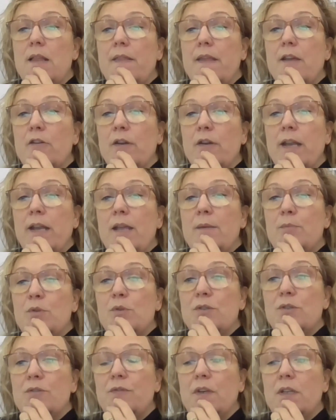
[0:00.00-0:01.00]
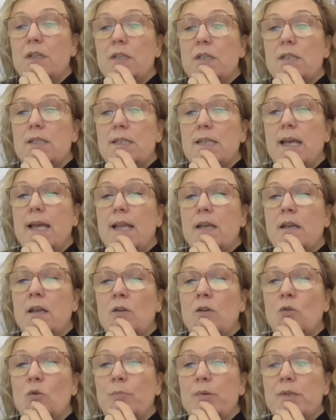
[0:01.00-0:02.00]
they are unable to fund the
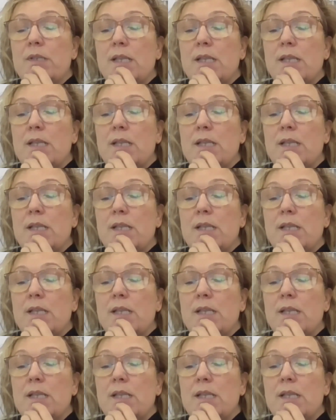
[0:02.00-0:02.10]
10%